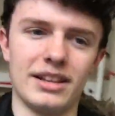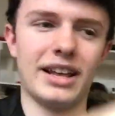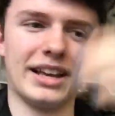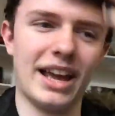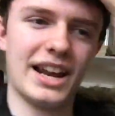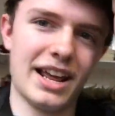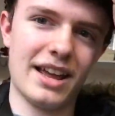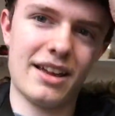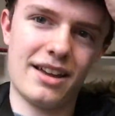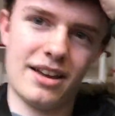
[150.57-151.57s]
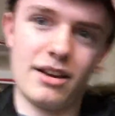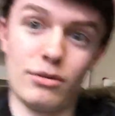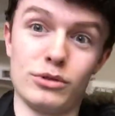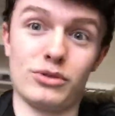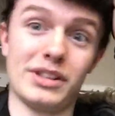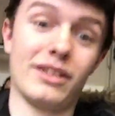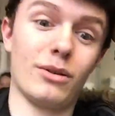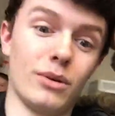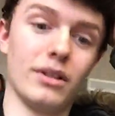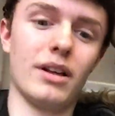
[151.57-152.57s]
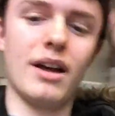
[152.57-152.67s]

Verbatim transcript: like in it. It was really cool.